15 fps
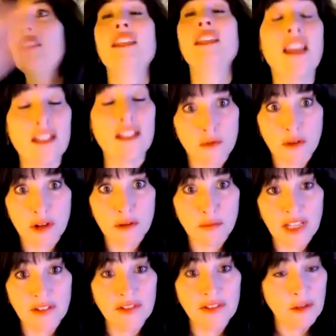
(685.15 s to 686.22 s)
the next one
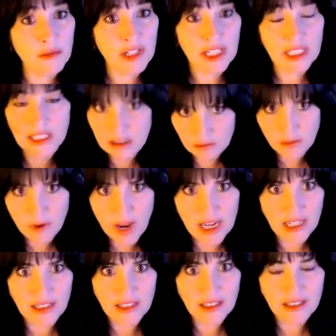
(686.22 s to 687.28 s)
be if someone isn't
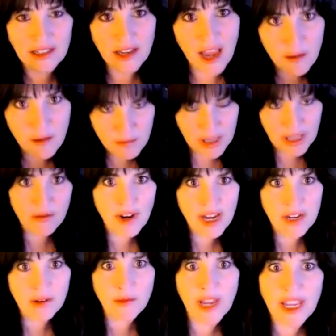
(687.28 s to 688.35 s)
ready to hop in right
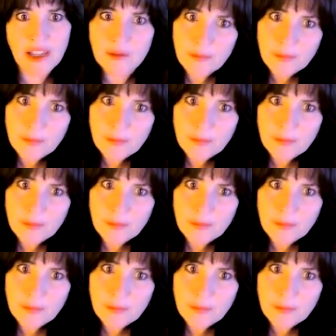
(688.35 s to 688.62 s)
away?